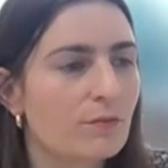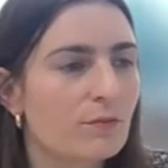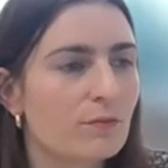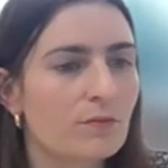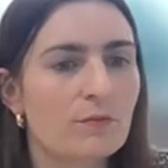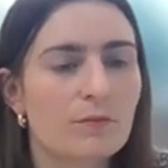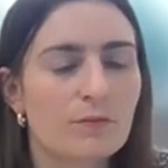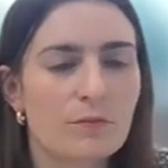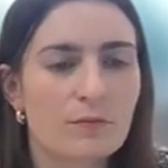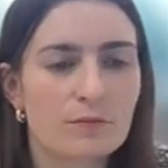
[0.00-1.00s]

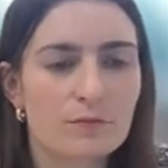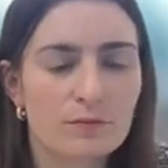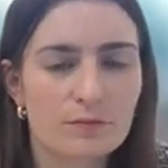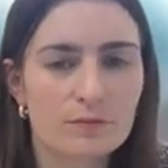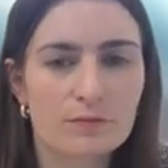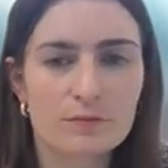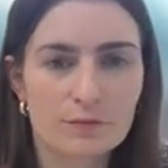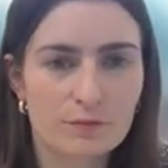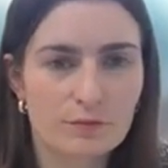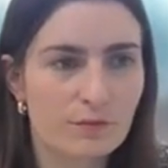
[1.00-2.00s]

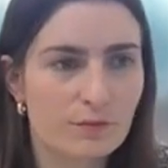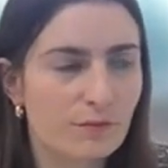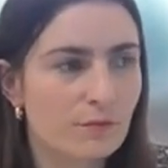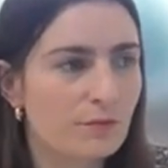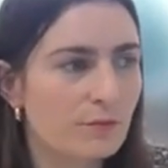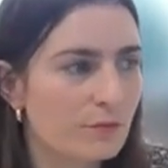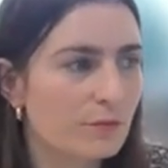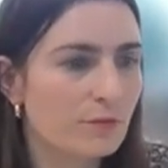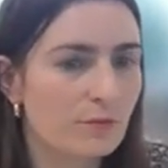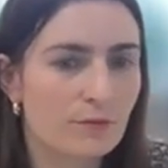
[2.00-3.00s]

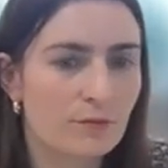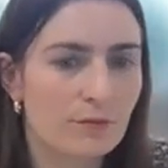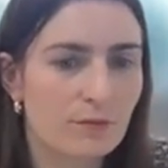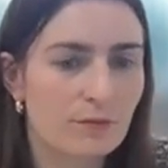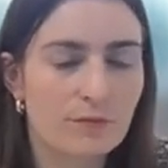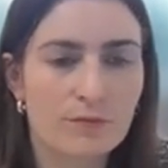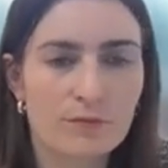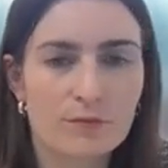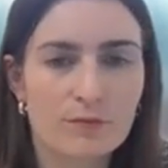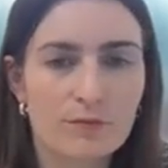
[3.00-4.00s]

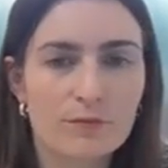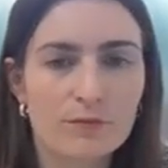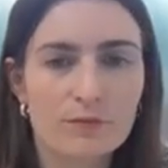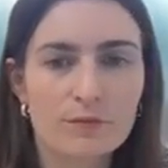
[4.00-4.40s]
(not speaking)